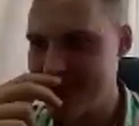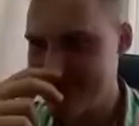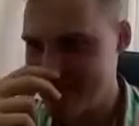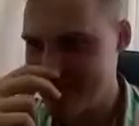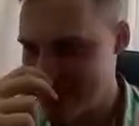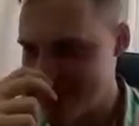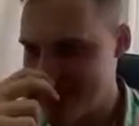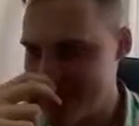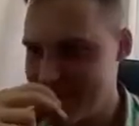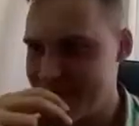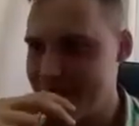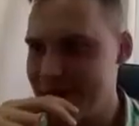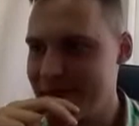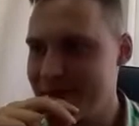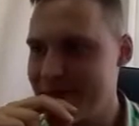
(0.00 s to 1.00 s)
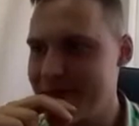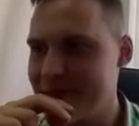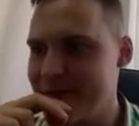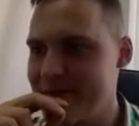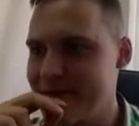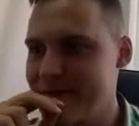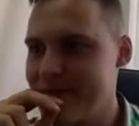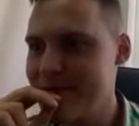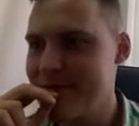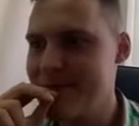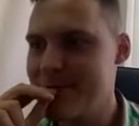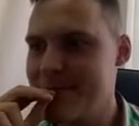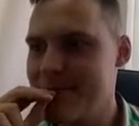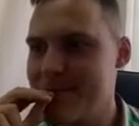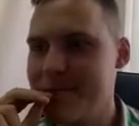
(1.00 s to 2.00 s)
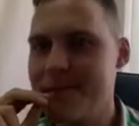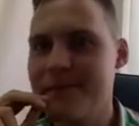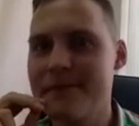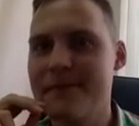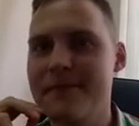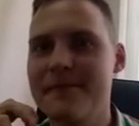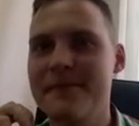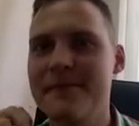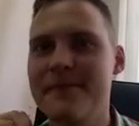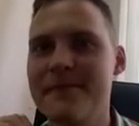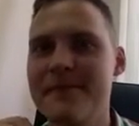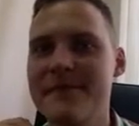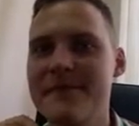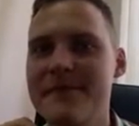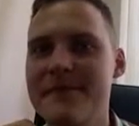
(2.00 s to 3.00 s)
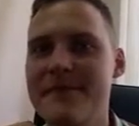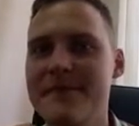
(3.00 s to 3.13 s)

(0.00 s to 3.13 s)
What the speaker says: now, for me, it is easier to